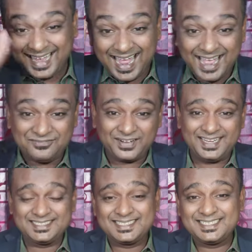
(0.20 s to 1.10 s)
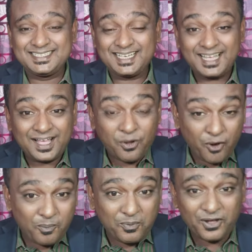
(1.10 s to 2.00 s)
Hi friends,
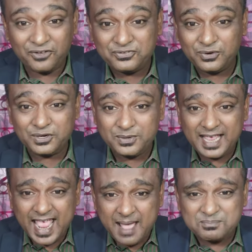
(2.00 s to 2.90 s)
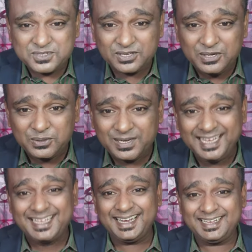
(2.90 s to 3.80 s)
hope all of you are doing absolutely
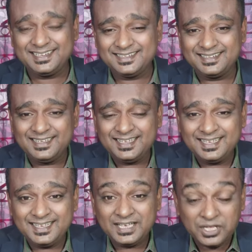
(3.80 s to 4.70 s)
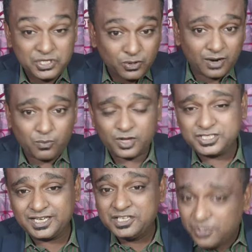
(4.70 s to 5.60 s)
great. You are
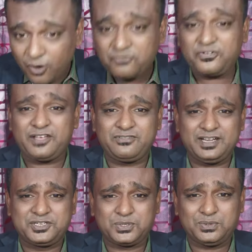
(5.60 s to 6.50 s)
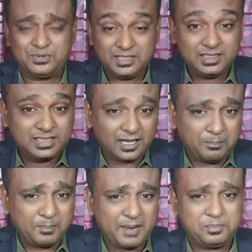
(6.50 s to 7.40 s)
watching your favorite show, The
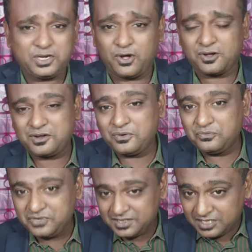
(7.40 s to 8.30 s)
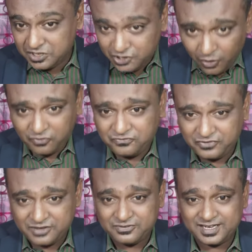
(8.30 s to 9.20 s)
PEP Talk, with your
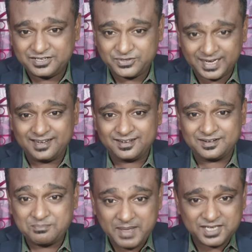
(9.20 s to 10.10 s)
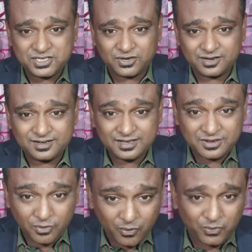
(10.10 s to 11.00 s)
favorite trainer, mentor,
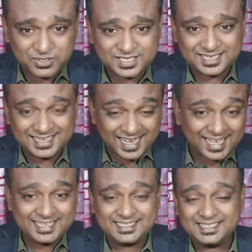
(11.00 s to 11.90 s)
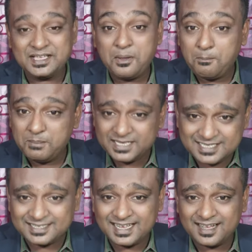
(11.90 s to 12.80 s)
host, guide,
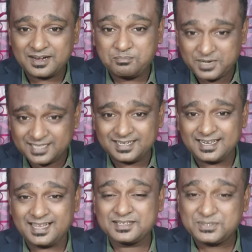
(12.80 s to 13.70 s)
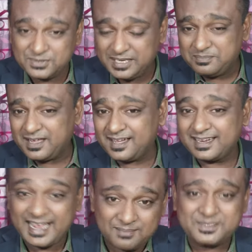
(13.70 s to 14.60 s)
Mr. Nag, Brother Nag, Sudeep Nag,
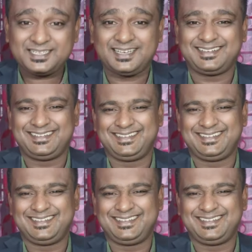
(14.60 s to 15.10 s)
Captain Nag.